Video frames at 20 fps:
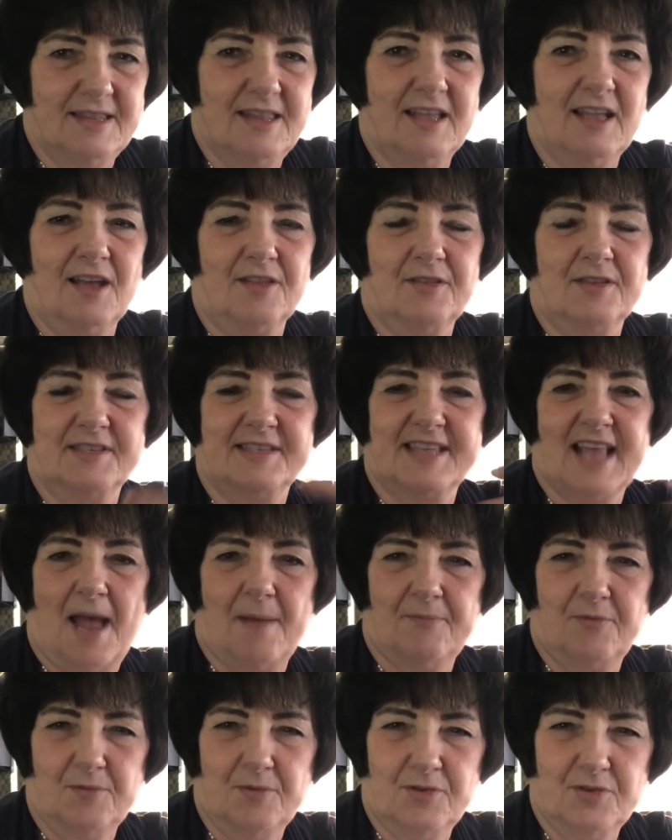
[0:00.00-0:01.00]
They got the sap
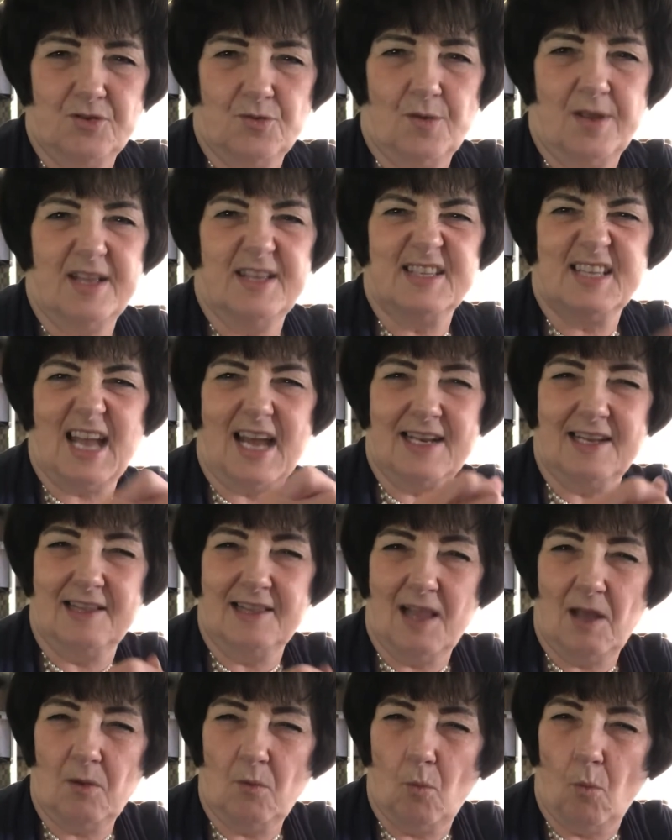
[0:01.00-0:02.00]
from the tree. It's kind of
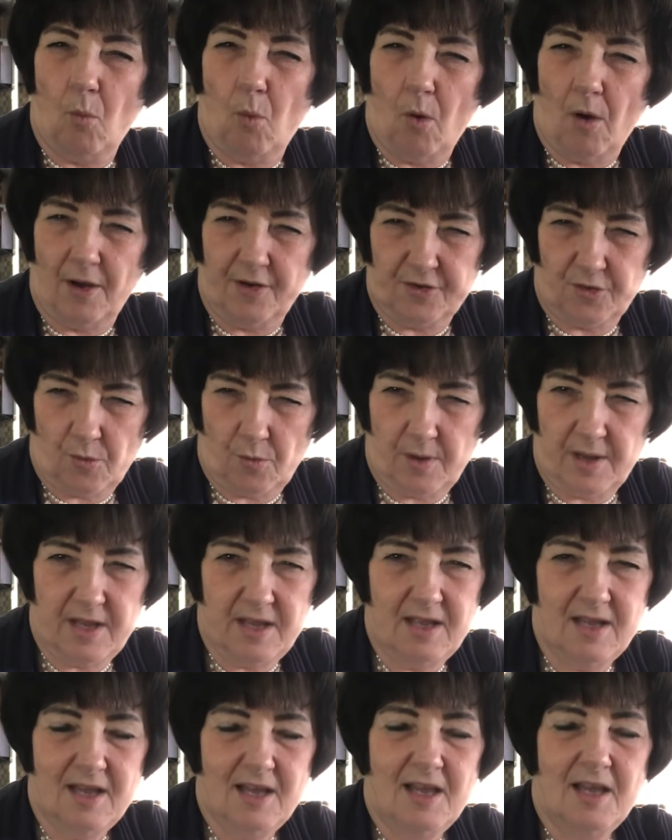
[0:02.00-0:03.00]
like
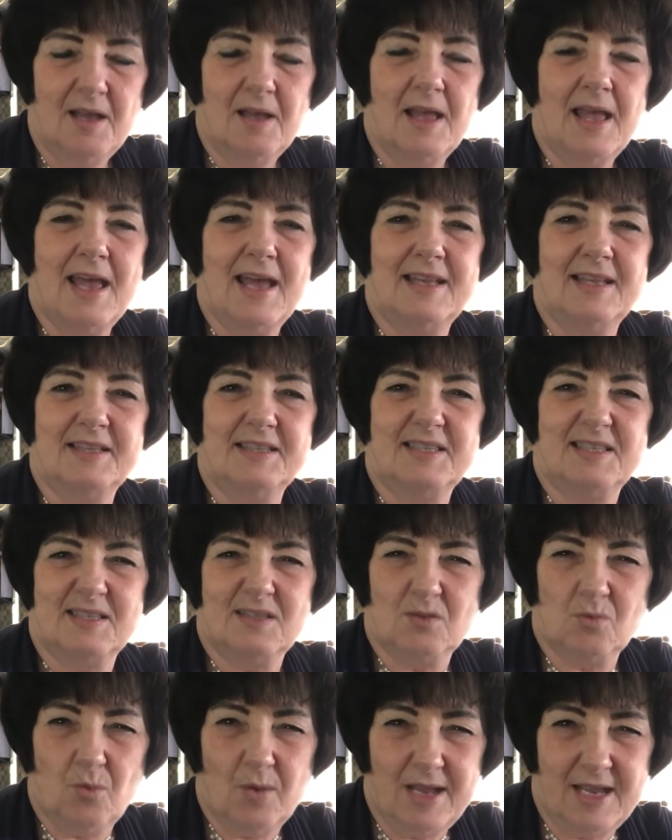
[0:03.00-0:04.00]
watery, and it's
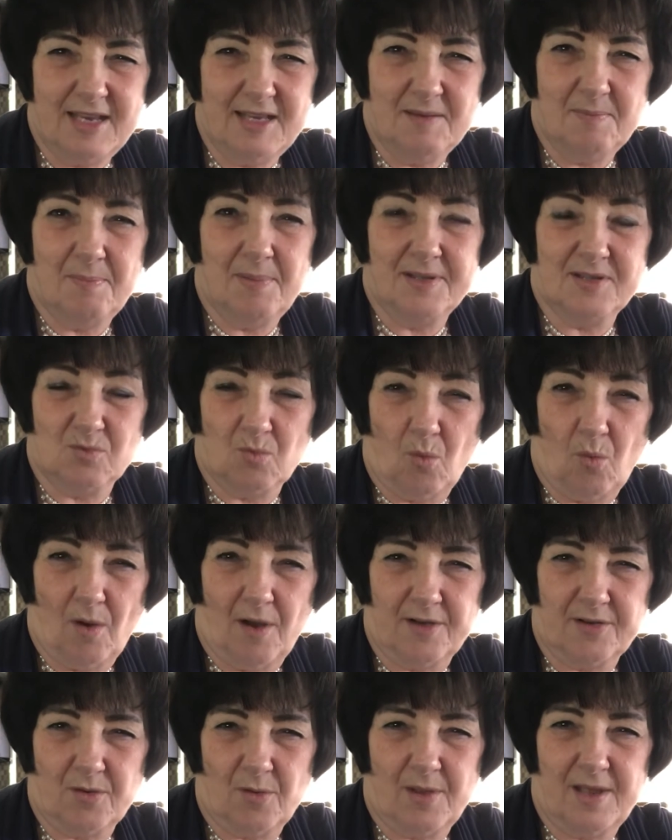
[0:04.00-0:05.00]
sweet, but it's
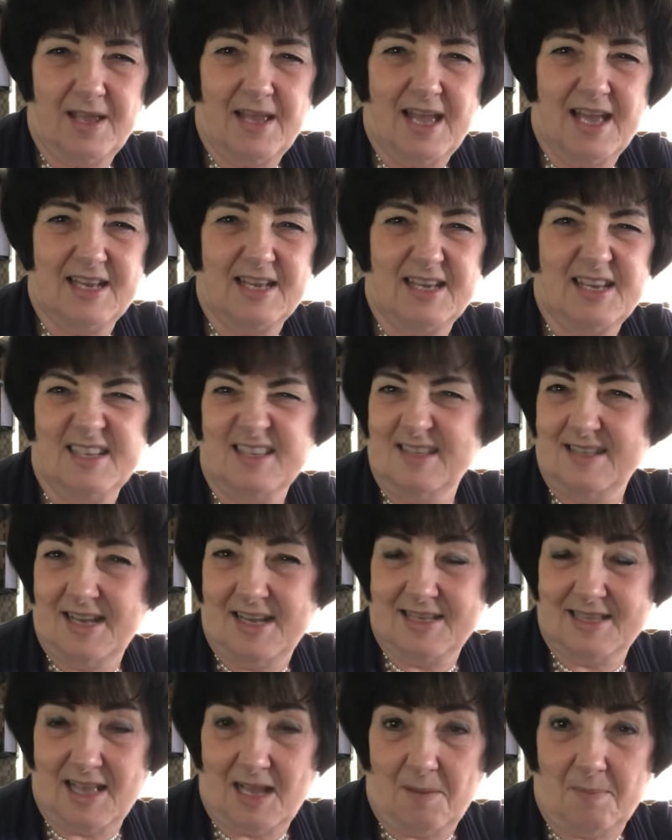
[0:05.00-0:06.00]
watery, and it doesn't
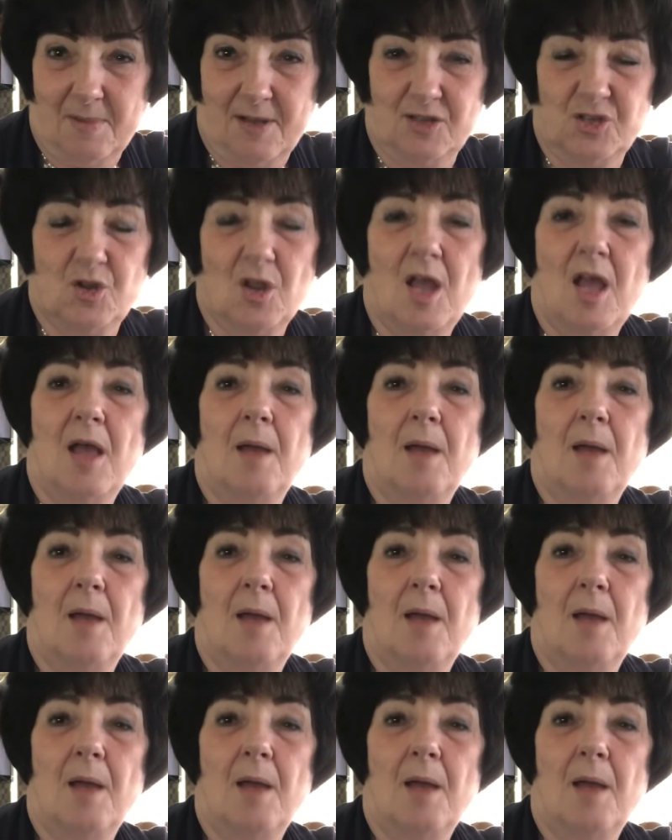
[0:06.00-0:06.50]
taste like much.